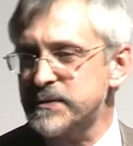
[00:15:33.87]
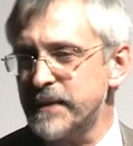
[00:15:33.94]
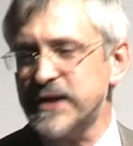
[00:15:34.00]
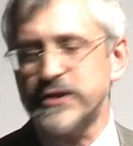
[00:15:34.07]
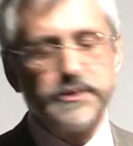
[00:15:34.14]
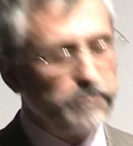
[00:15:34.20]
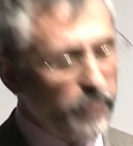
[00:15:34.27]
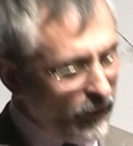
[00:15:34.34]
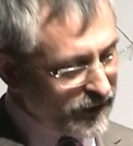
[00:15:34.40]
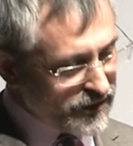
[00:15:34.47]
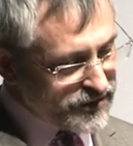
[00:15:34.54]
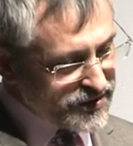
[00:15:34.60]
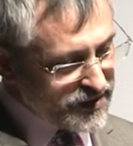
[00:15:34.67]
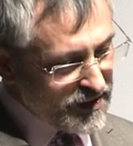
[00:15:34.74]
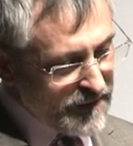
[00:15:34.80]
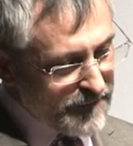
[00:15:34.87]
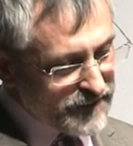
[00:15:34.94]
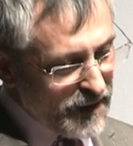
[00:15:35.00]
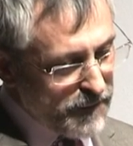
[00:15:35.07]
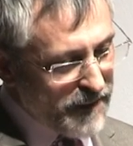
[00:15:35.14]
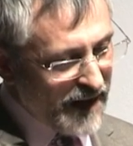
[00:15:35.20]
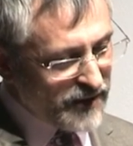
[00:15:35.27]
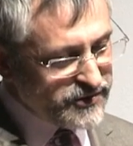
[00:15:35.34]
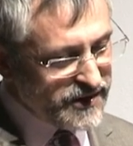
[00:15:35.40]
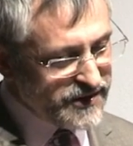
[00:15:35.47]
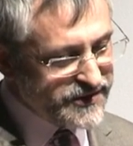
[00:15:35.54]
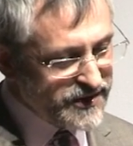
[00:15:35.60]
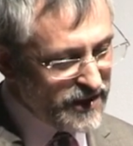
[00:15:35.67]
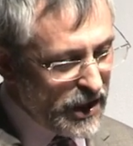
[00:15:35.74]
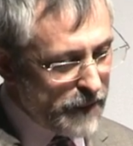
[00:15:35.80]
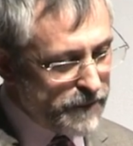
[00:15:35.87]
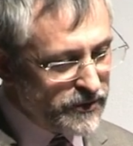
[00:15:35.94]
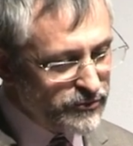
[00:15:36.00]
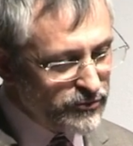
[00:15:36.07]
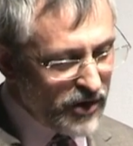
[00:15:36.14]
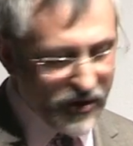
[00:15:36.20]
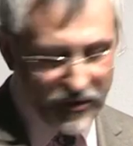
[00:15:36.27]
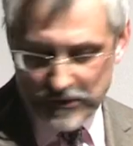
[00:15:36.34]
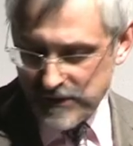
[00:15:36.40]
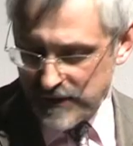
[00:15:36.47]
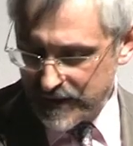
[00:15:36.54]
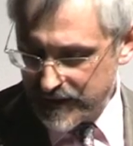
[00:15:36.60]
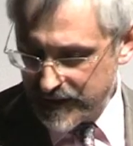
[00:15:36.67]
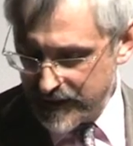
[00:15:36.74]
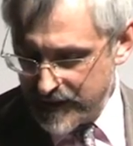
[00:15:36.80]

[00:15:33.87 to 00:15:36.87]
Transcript: to make the point about its urban role.